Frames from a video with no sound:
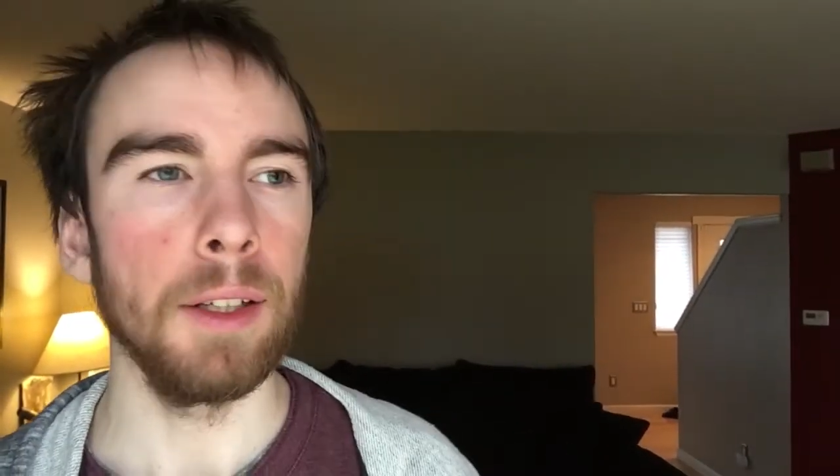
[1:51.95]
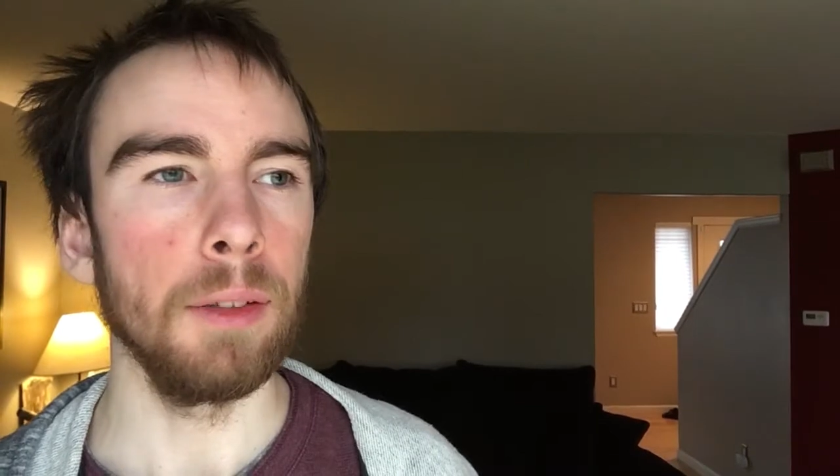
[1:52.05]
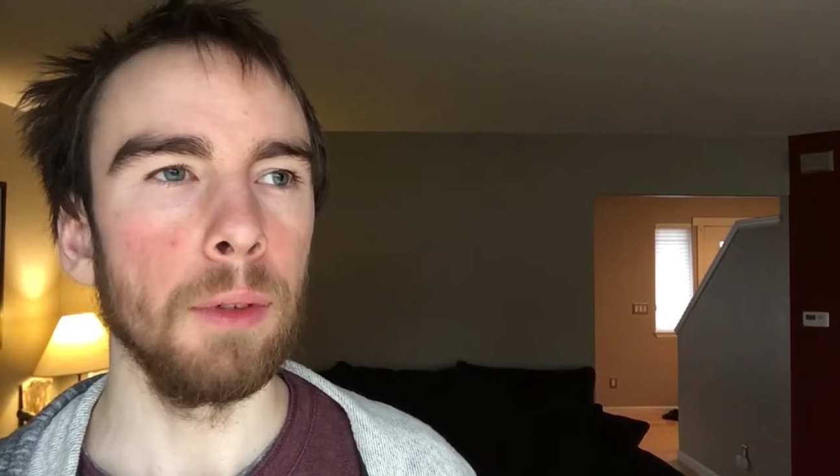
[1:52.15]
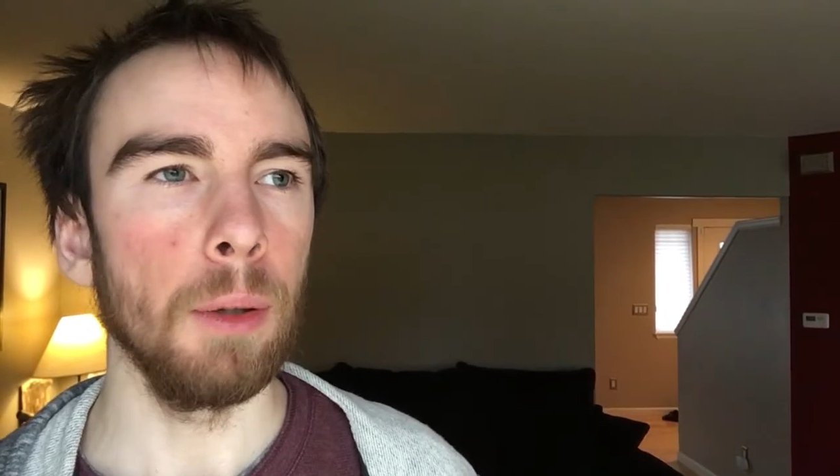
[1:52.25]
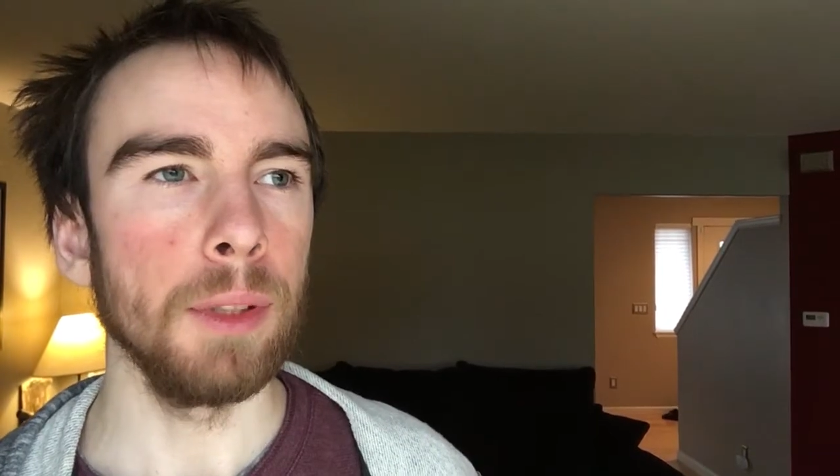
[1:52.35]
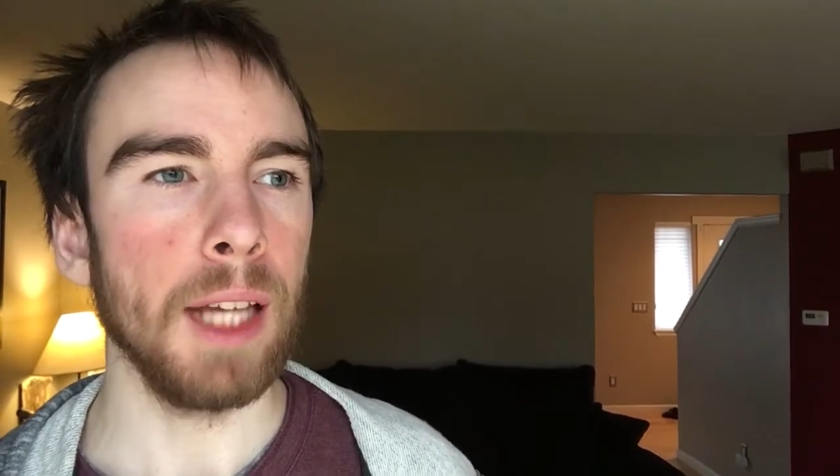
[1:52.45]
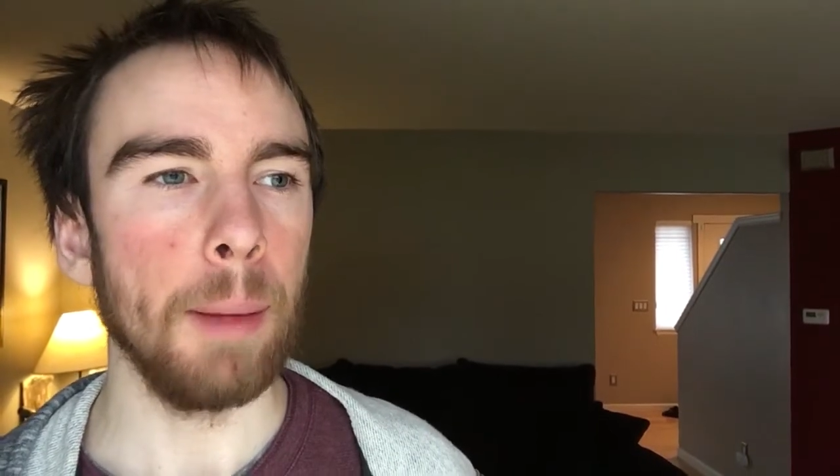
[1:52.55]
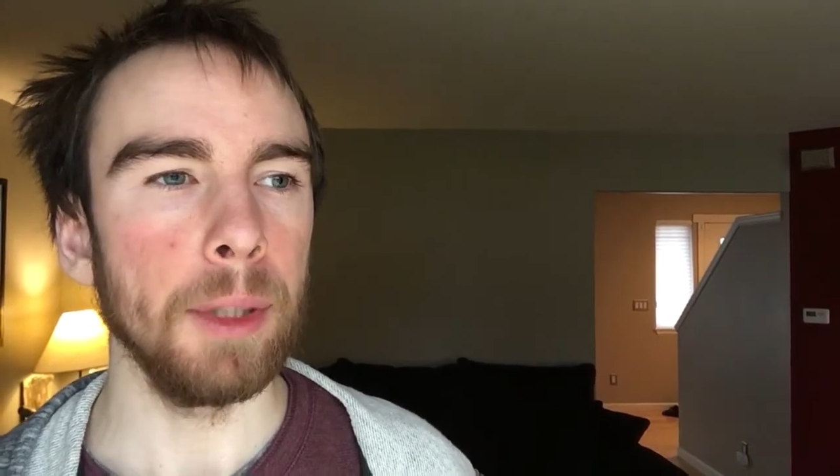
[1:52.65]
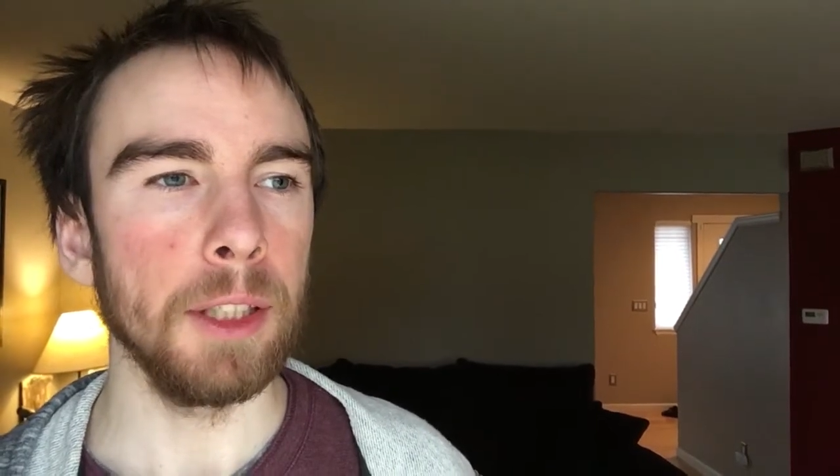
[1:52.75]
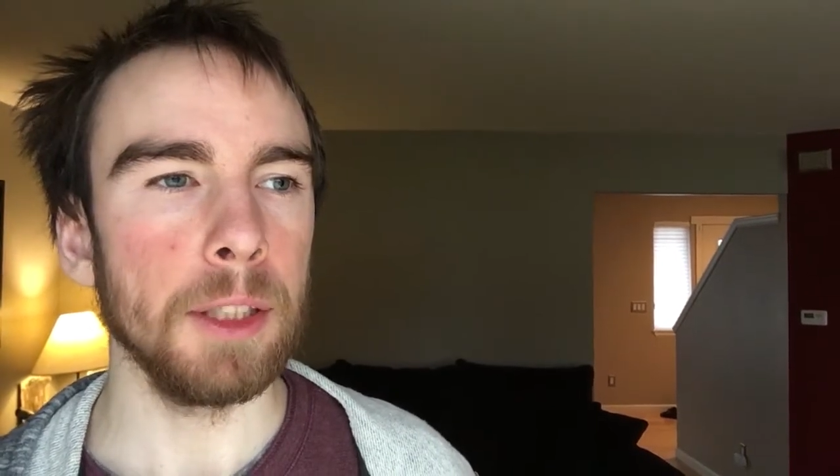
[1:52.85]
of what was
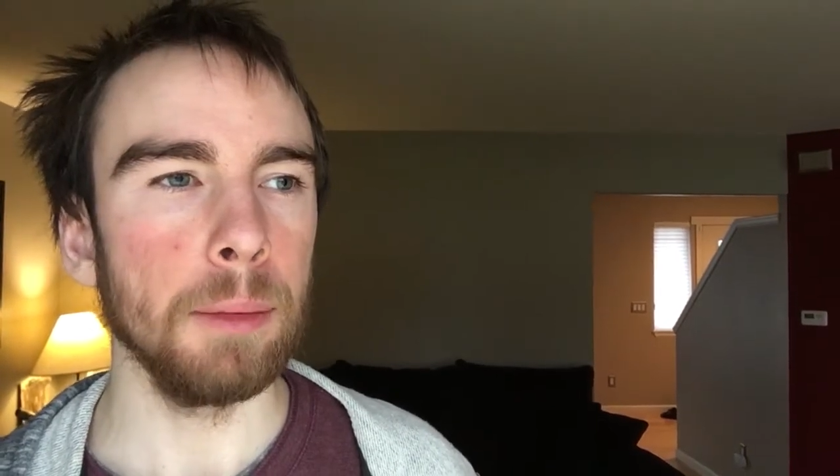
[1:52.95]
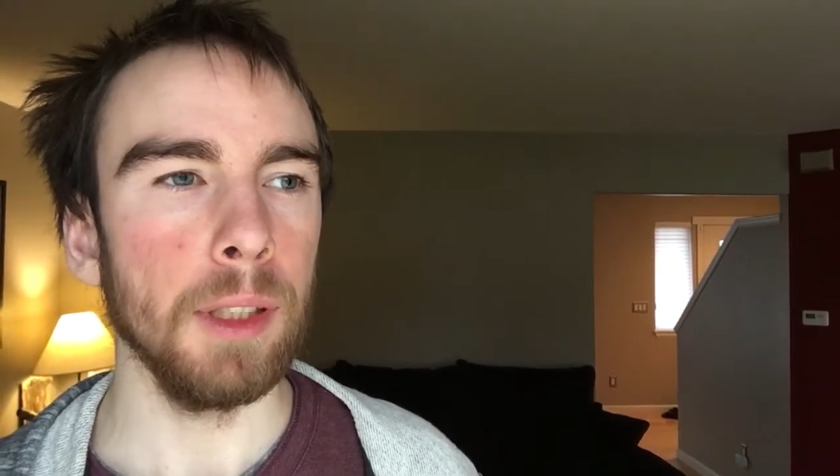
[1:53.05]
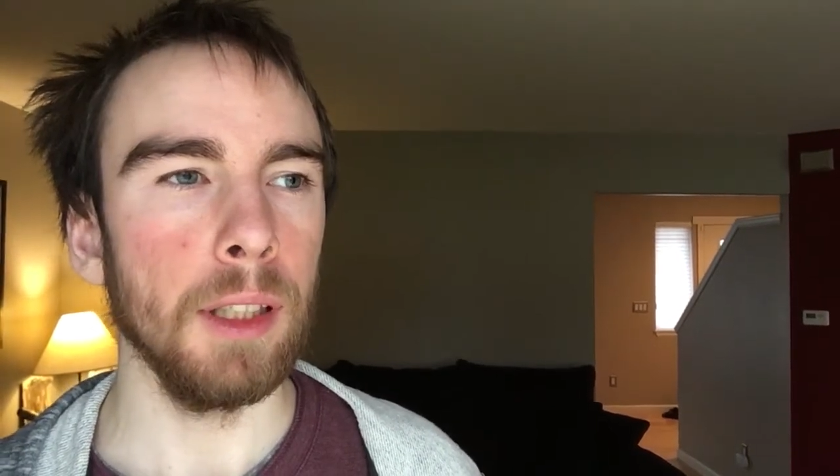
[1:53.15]
happening to me.